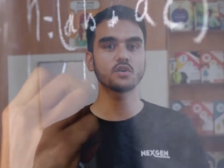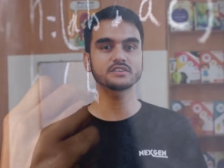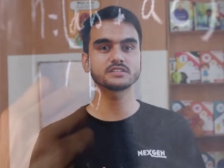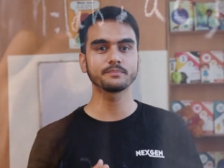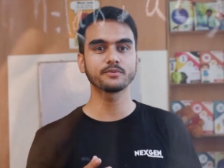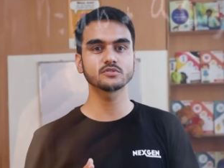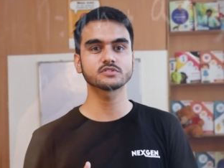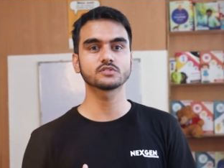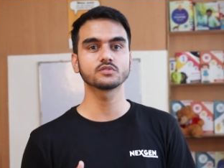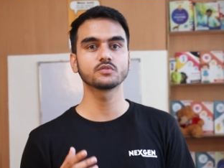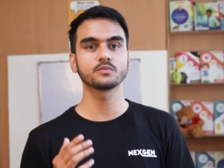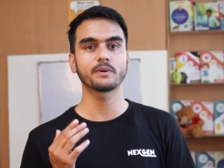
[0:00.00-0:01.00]
not supposed
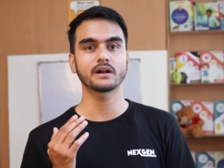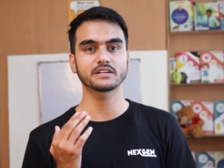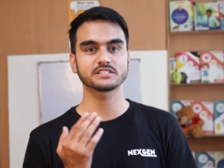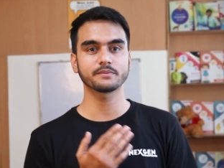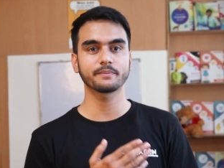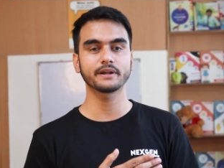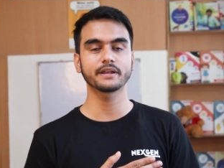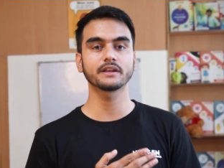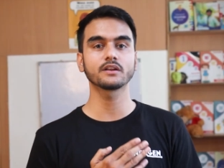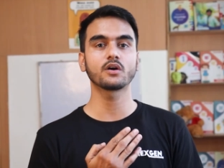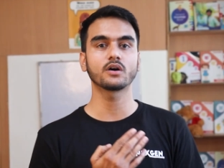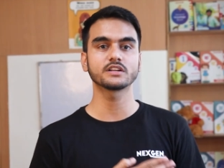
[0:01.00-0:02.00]
to participate
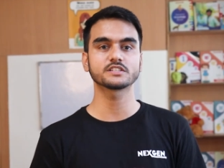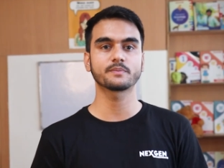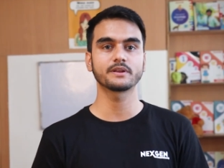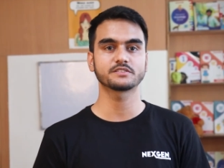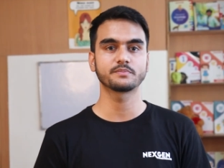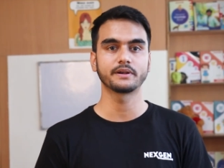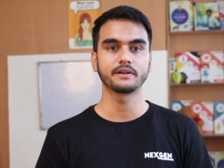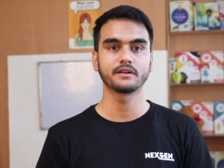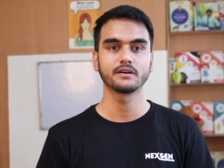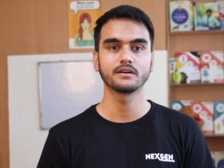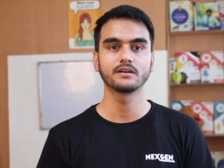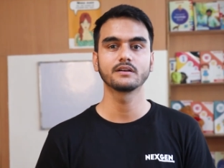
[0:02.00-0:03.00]
in college
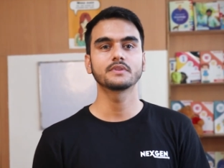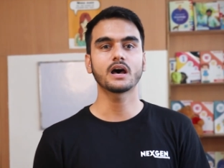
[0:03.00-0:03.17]
placement.